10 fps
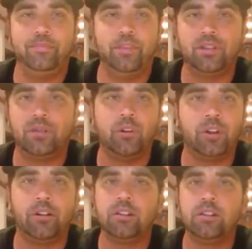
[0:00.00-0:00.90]
somewhat
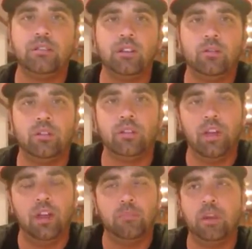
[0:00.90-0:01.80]
aggressively with
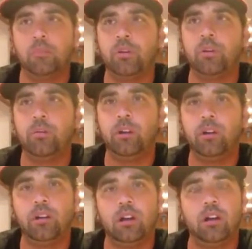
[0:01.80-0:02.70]
a pink pearl
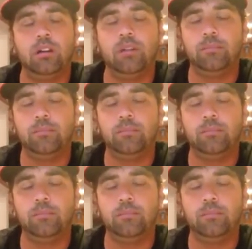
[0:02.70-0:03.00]
mark, uh,